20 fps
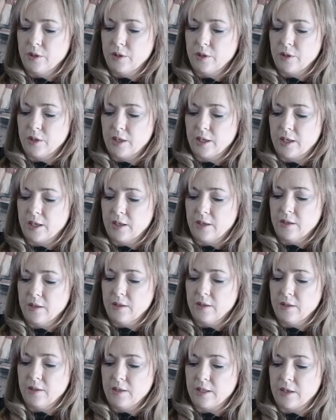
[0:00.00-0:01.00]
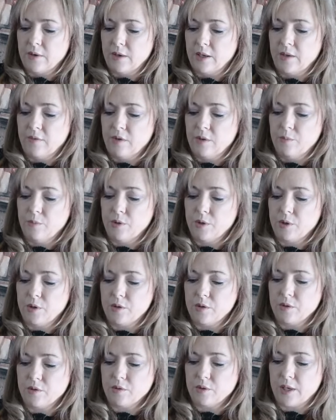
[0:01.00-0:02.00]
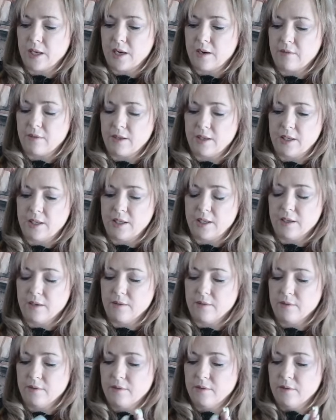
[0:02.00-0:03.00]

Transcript: Okay, now heavy burdens are carried here.